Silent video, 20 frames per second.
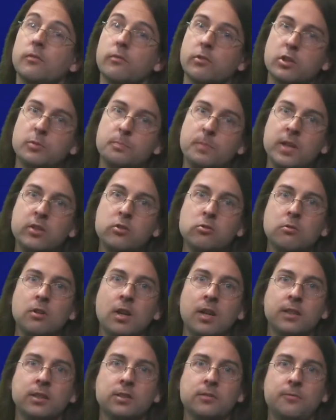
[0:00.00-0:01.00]
For special
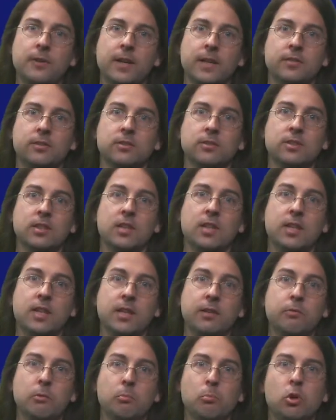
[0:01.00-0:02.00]
kinds of vectors,
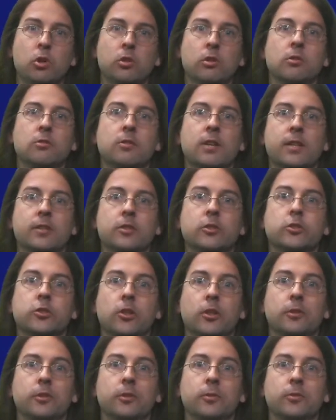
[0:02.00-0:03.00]
even more
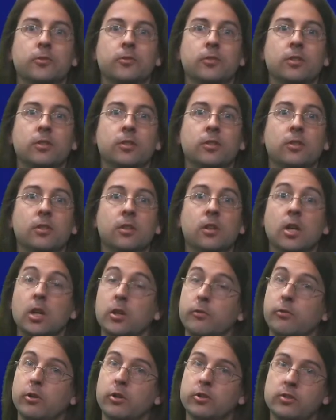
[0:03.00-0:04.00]
notations are used.
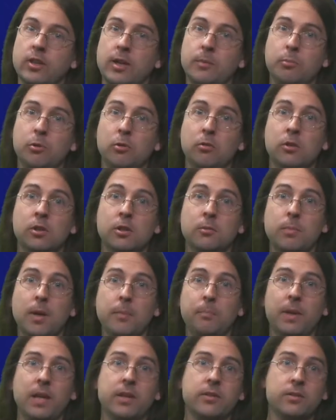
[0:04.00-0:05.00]
For example,
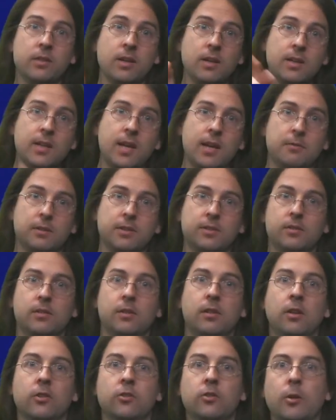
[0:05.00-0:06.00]
by placing a caret
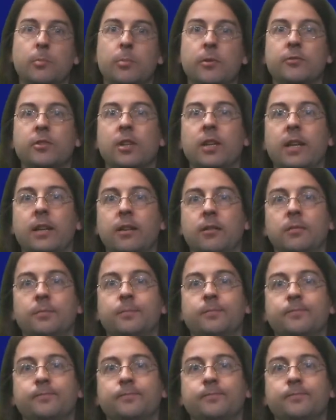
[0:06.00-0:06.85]
on top of the letter.